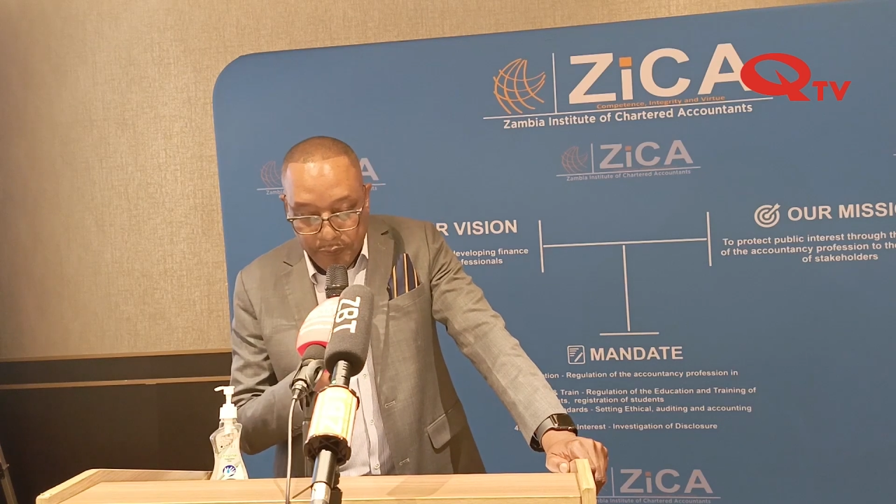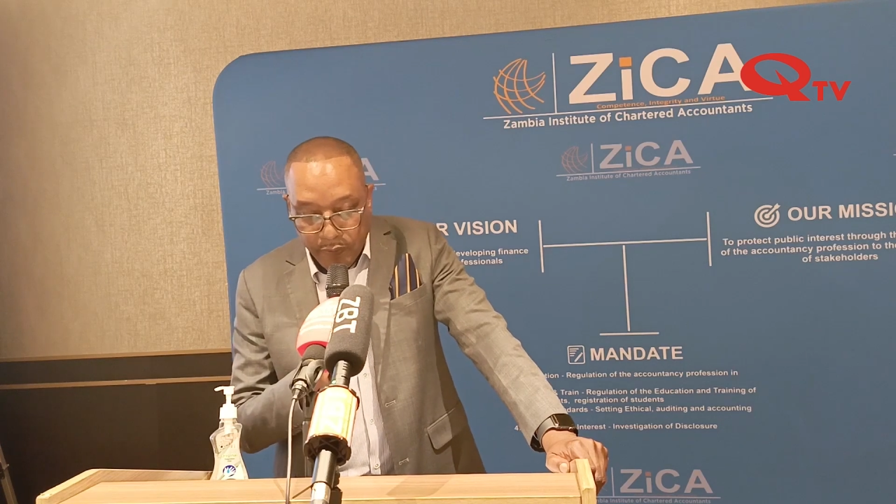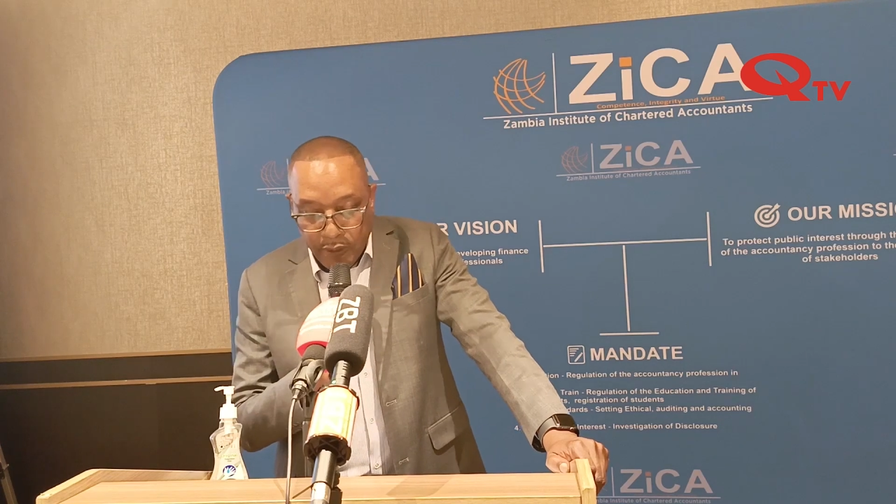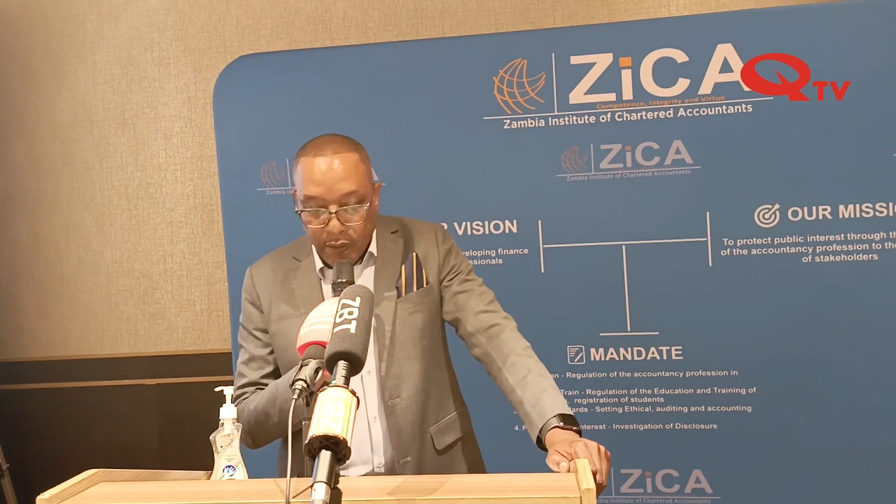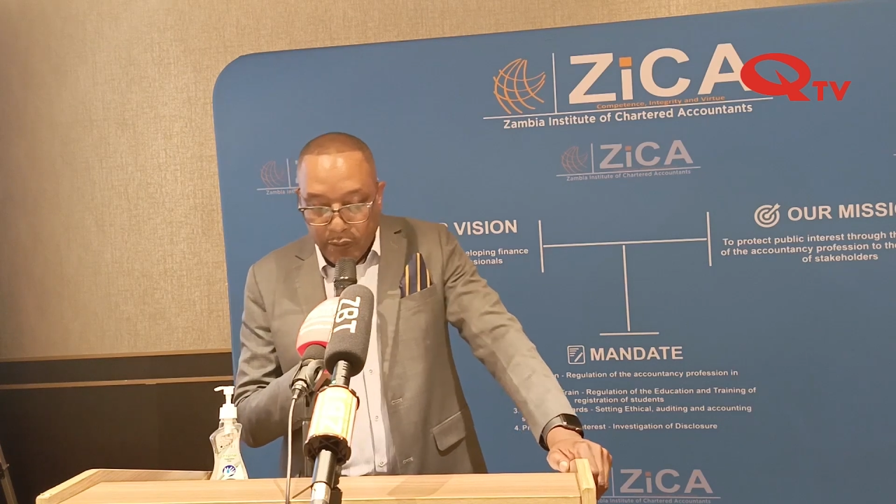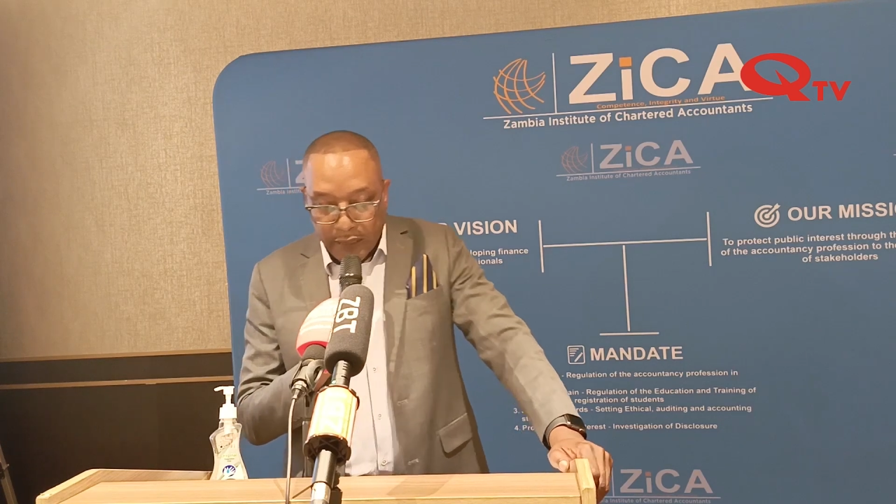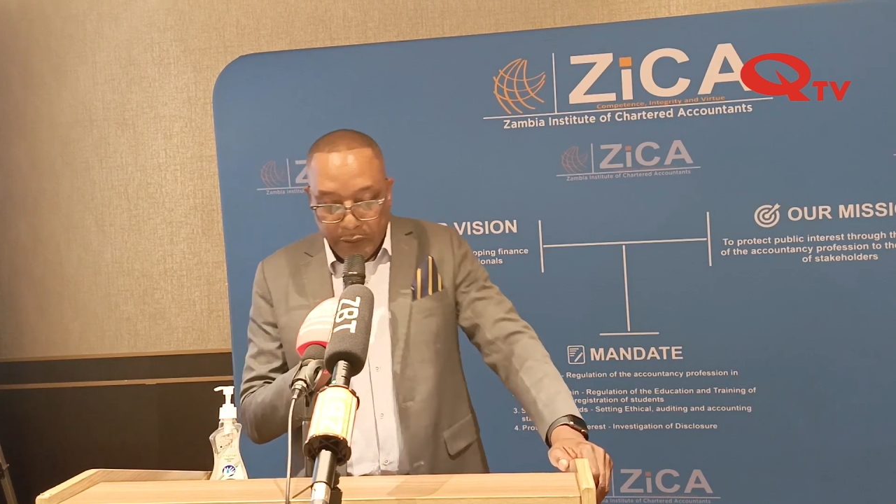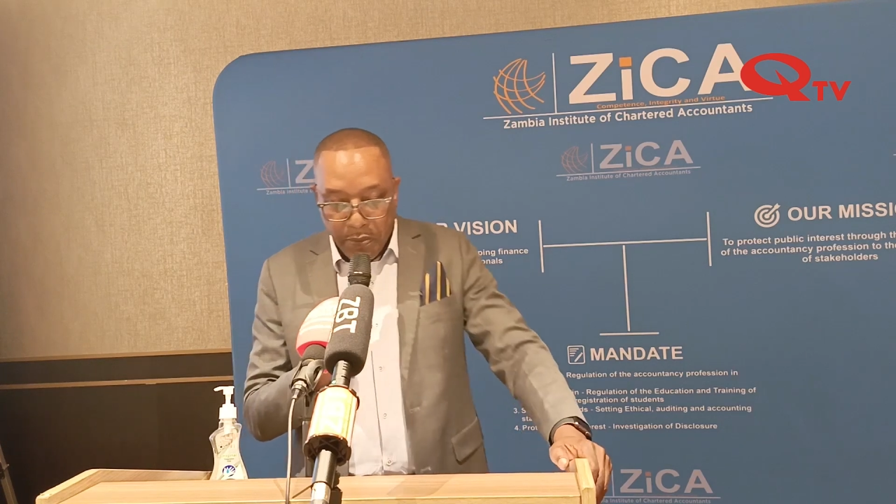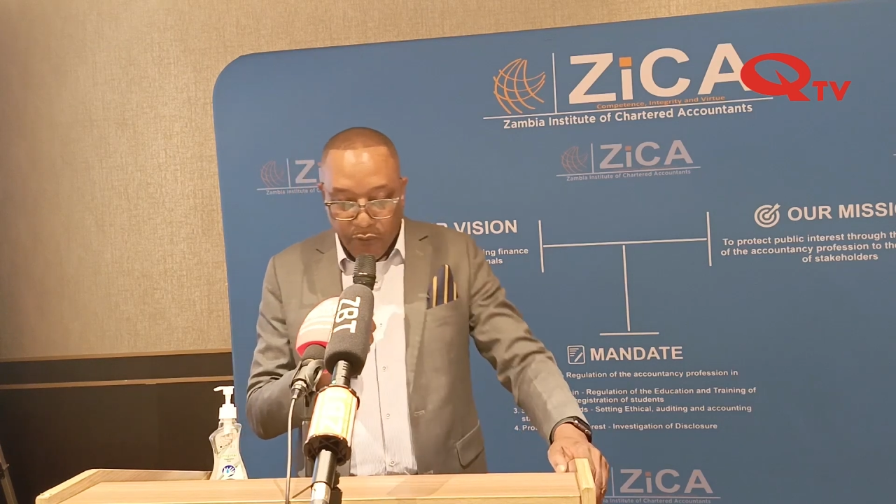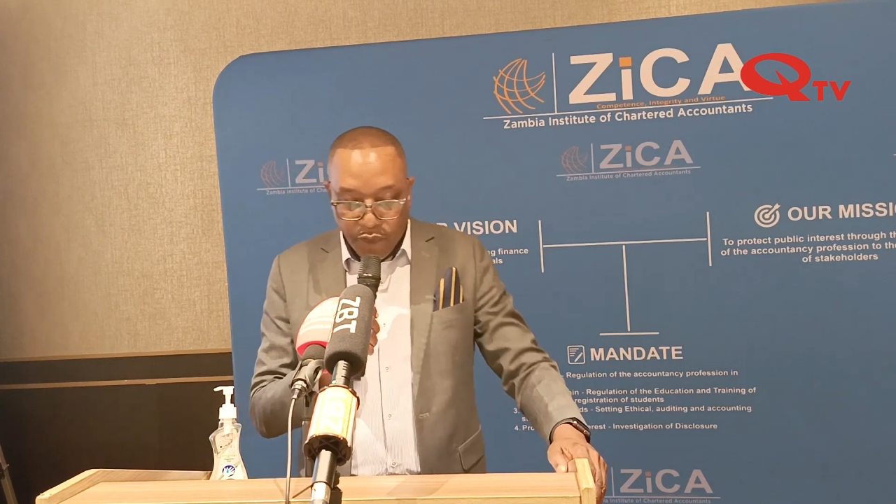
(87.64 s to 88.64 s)
that they may
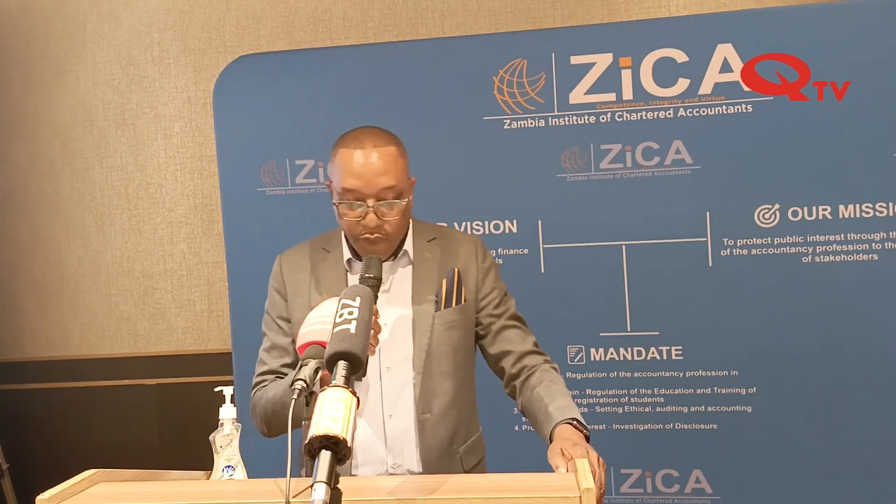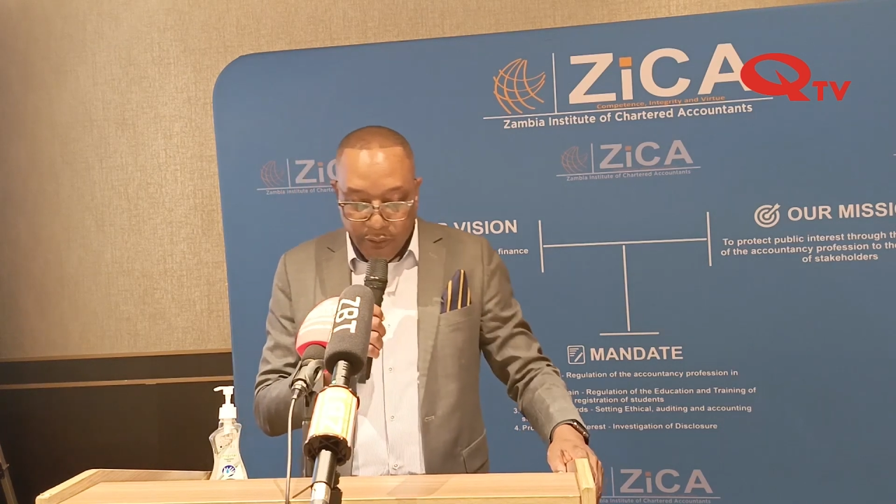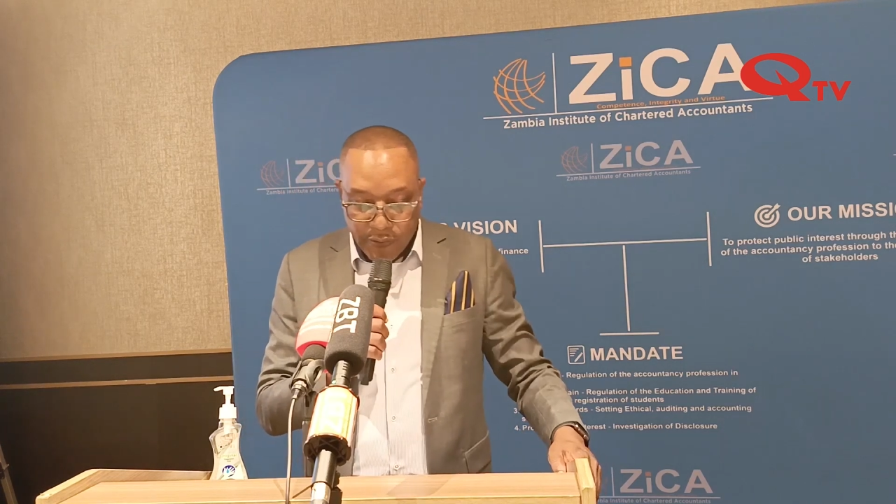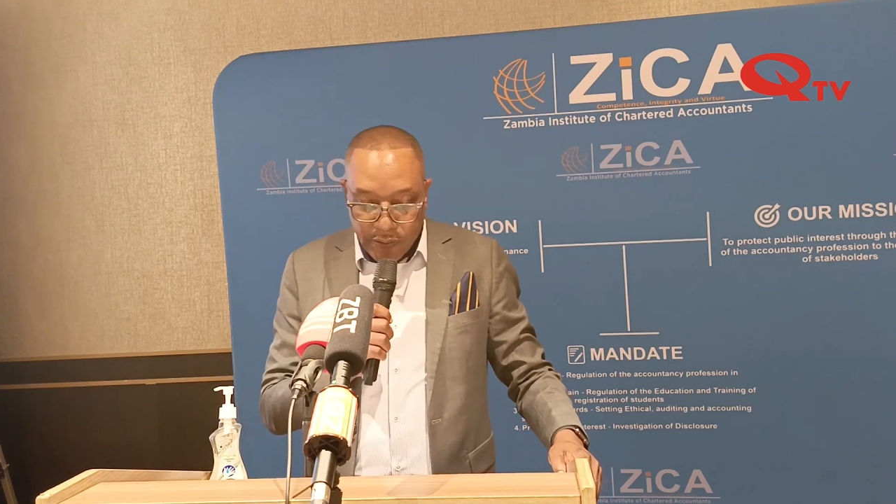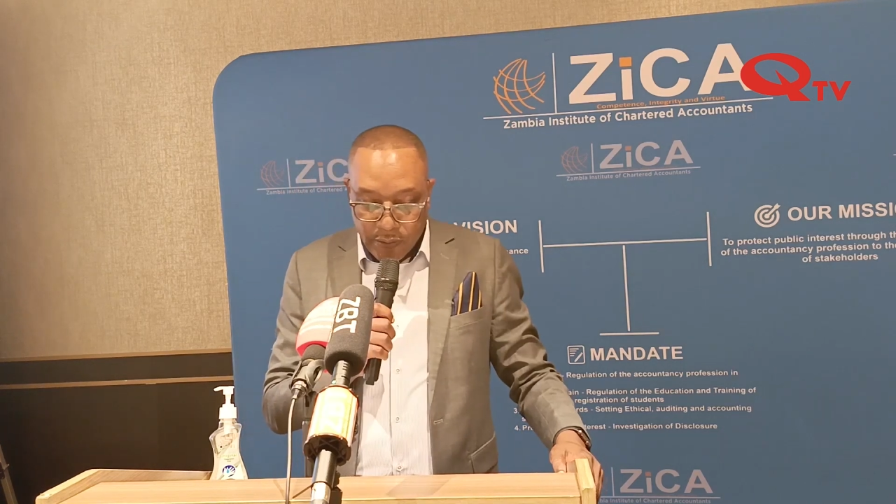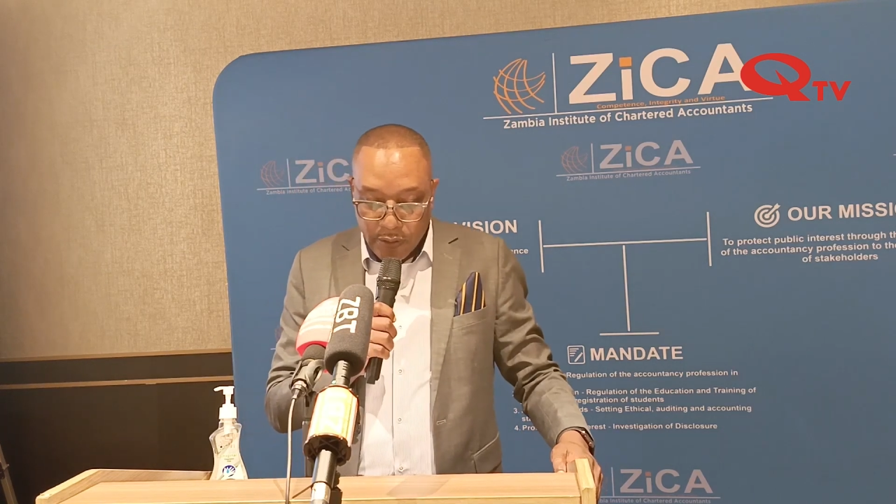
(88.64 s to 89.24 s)
face.